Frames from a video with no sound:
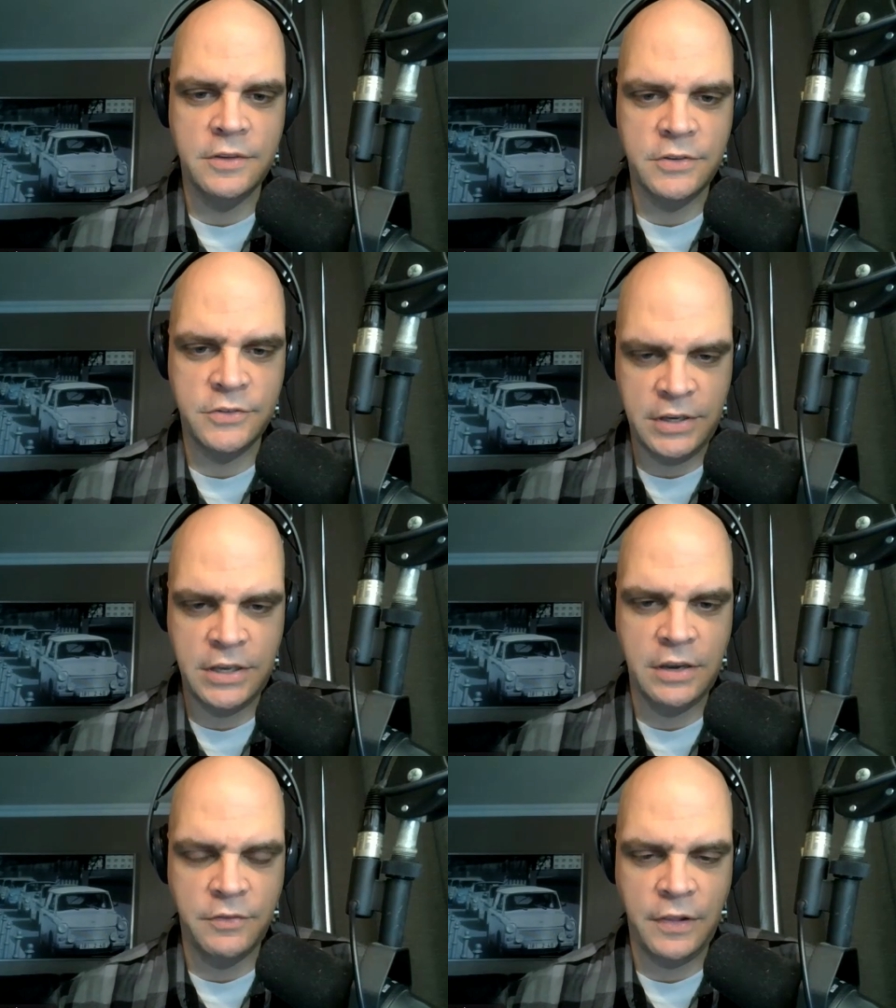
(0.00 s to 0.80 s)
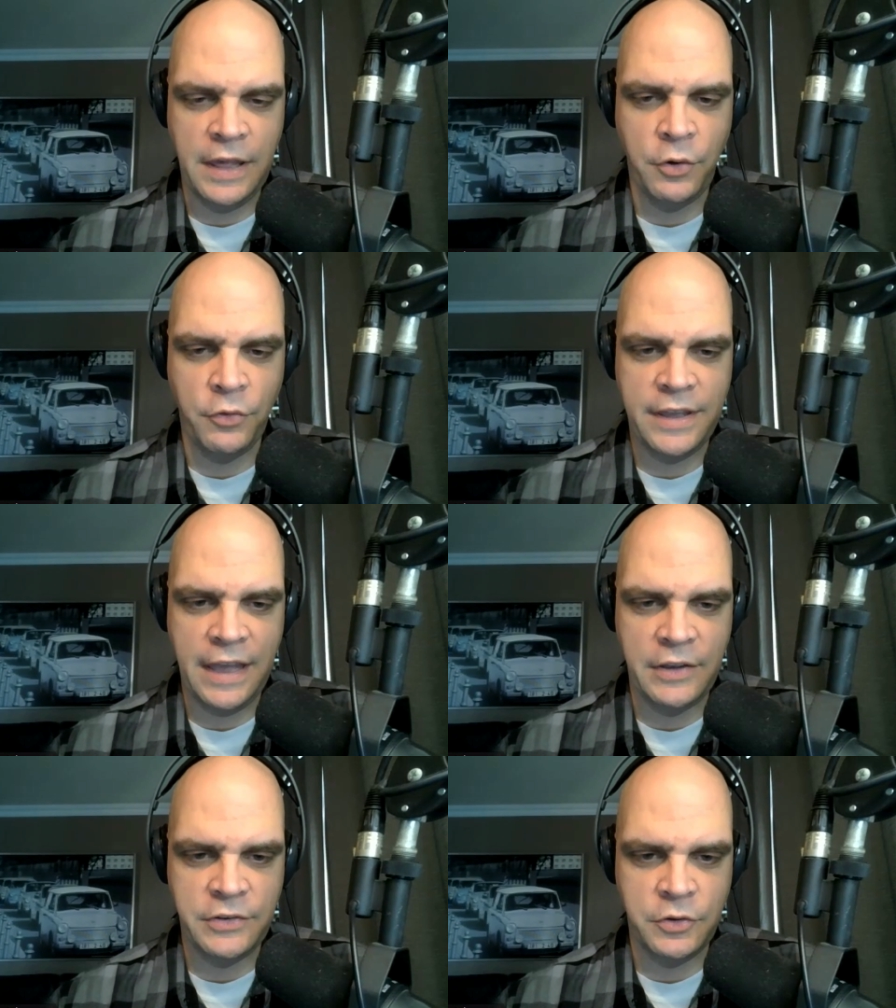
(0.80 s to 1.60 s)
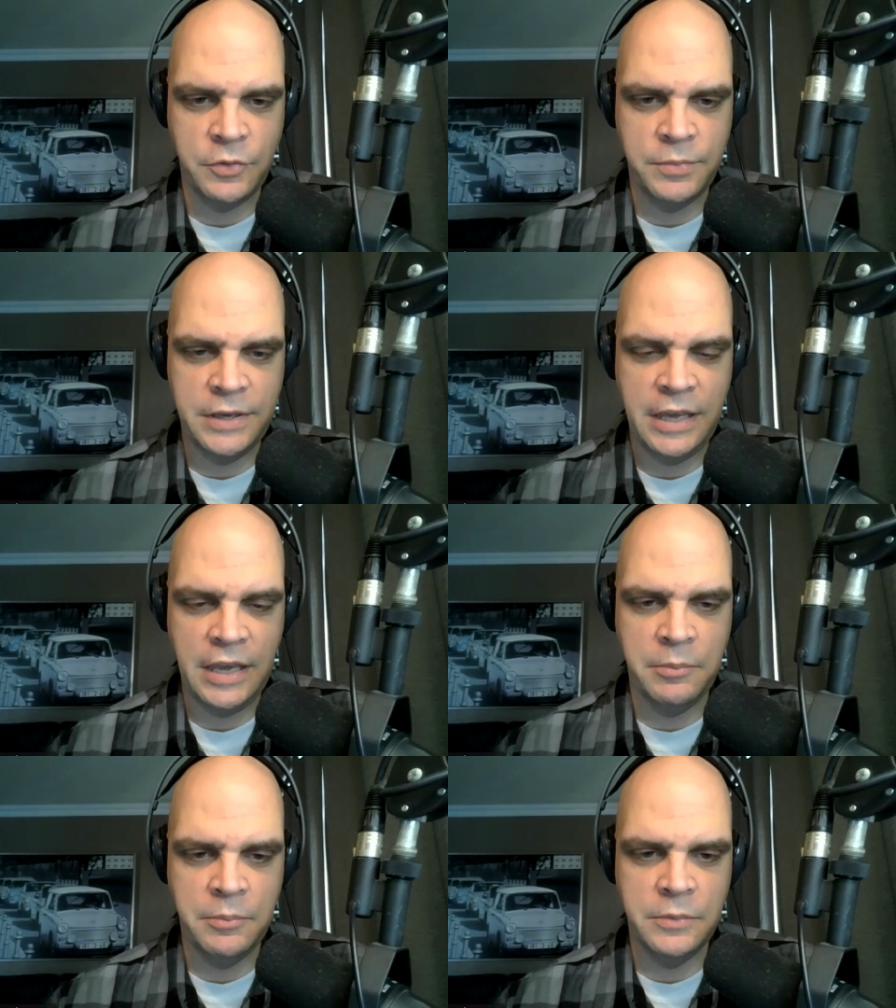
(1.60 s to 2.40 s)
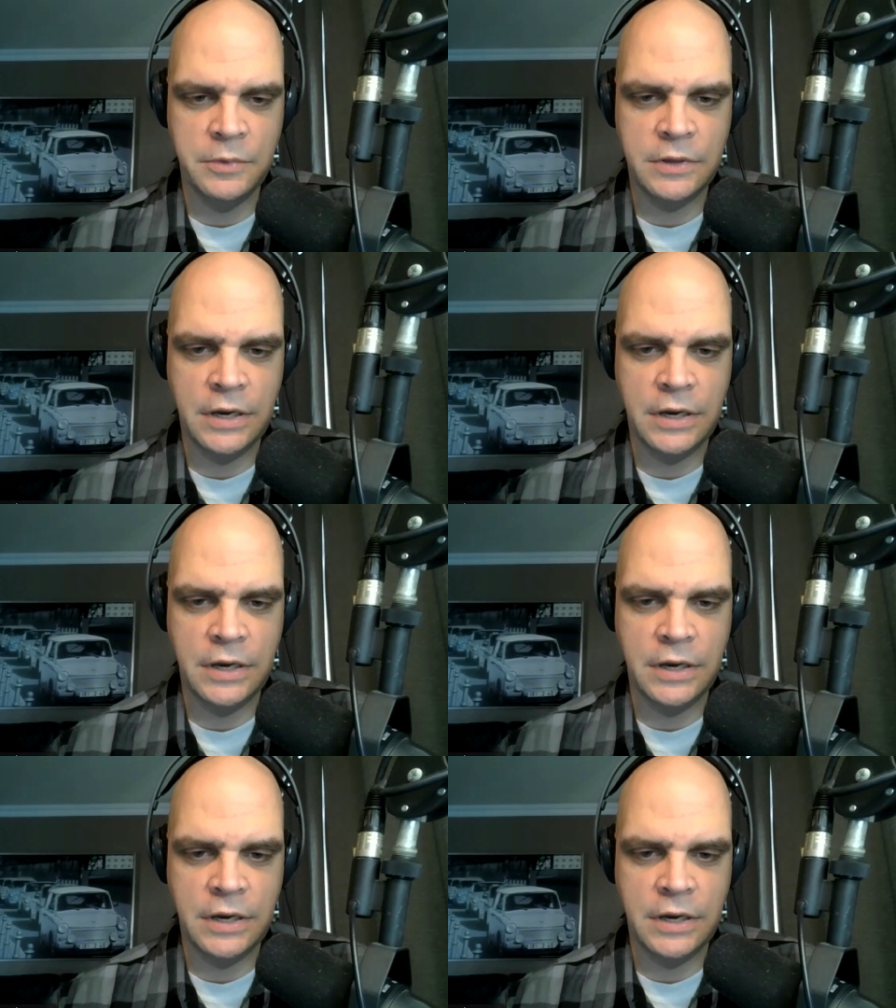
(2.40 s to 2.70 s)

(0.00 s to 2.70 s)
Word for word: the sinking of the Landover Castle became